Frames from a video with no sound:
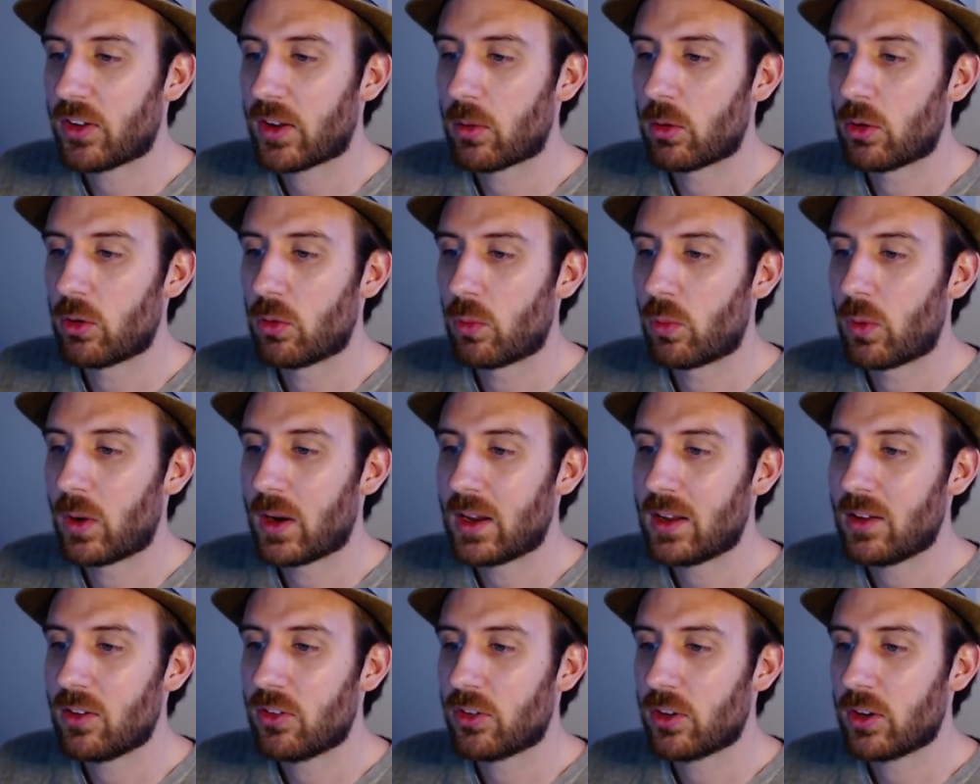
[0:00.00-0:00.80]
I would
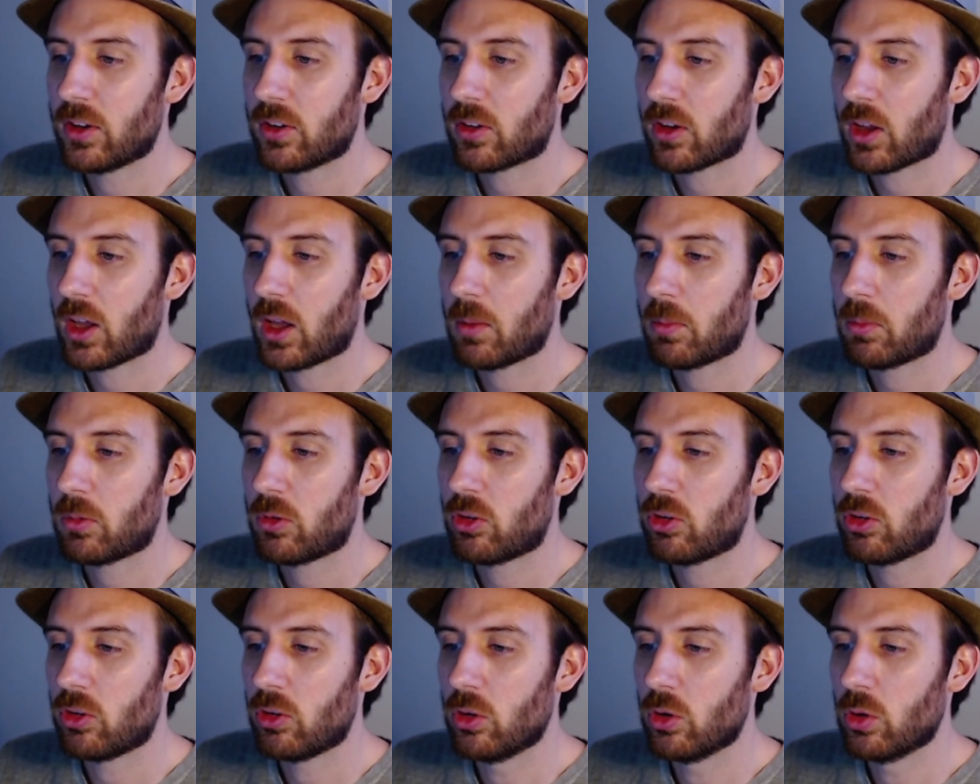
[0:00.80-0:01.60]
raise it up
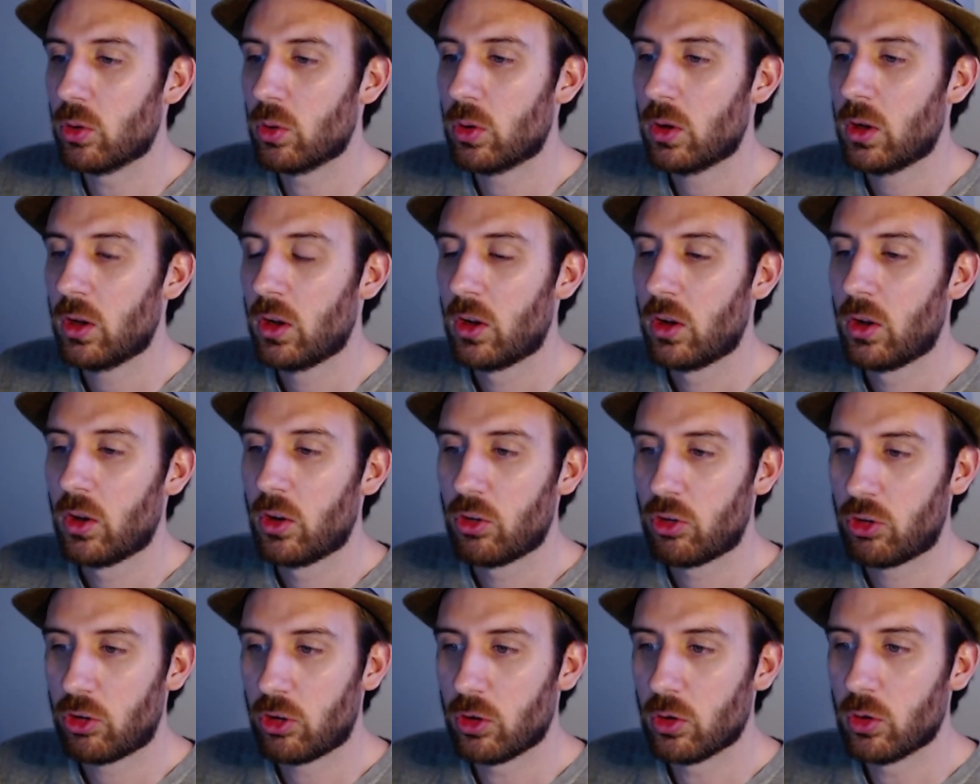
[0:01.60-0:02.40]
to
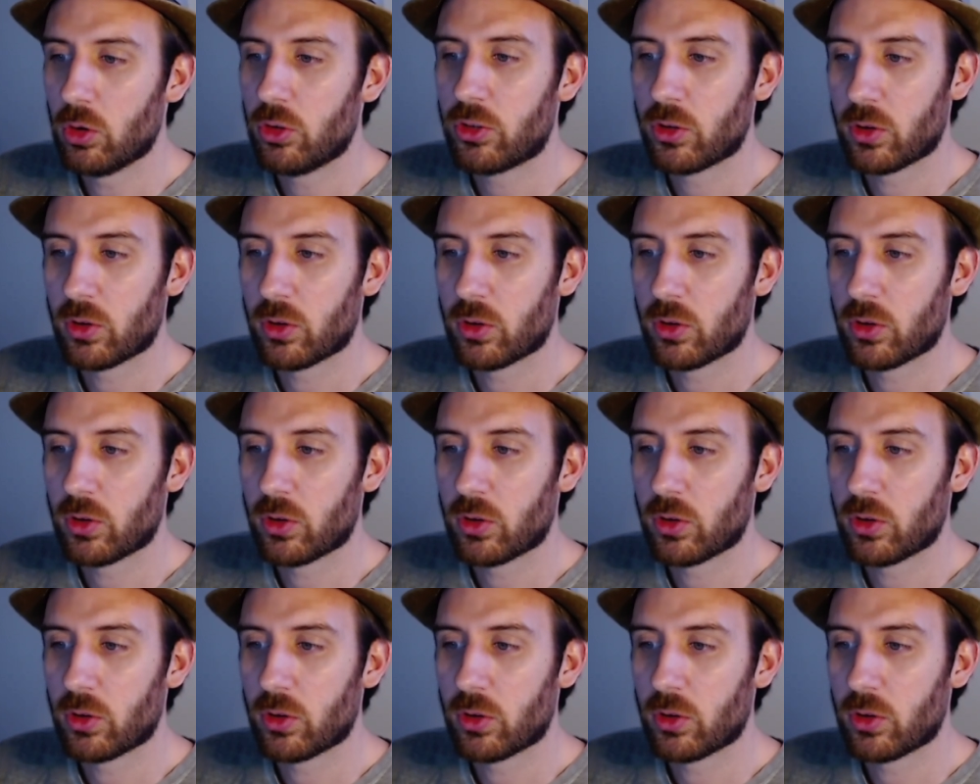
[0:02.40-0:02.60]
2.